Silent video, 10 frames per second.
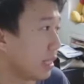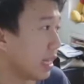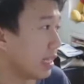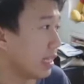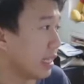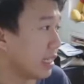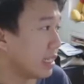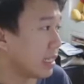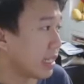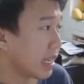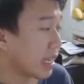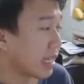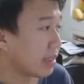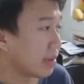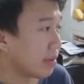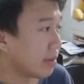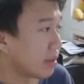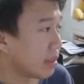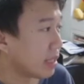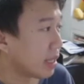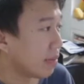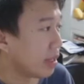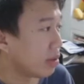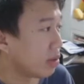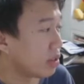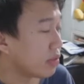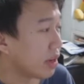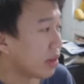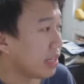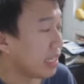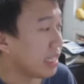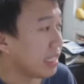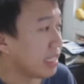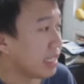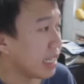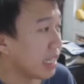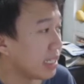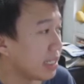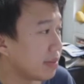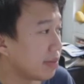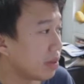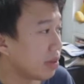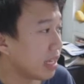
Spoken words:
I think the second thumbnail looks very easy and simple,